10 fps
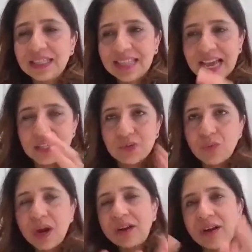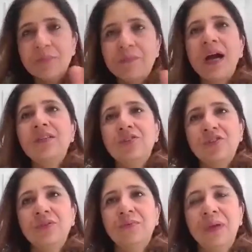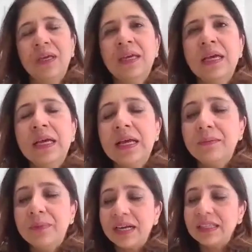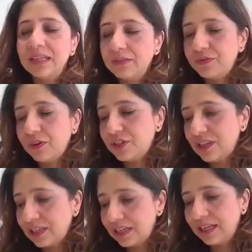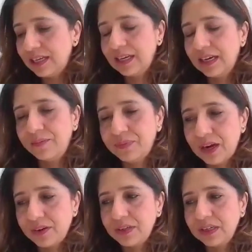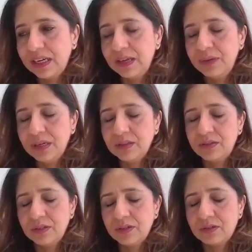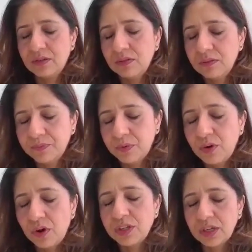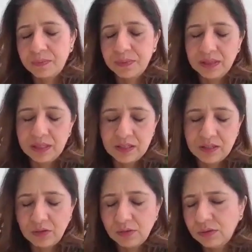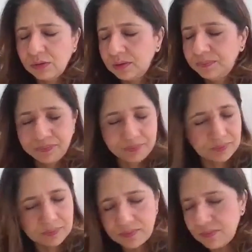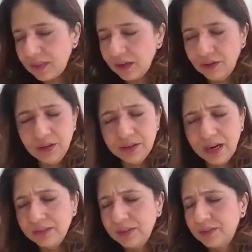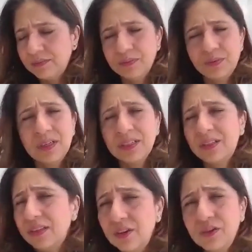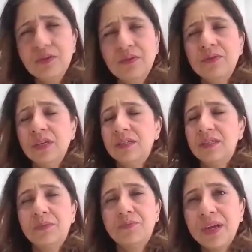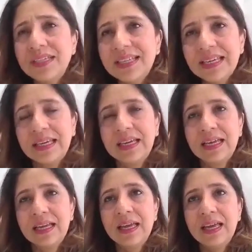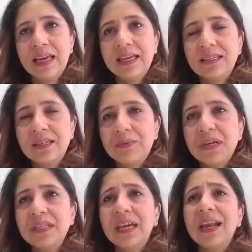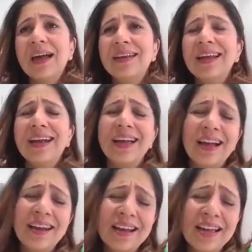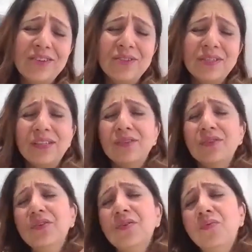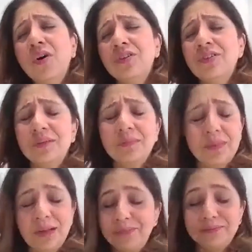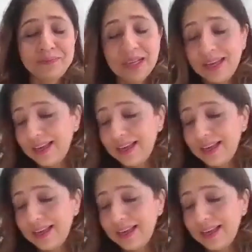that's where our minds should be. But I think, unfortunately, currently we are just so caught up in this whole look around the world, the news. It's depressing. It's depressing, and I hate to say it. You watch some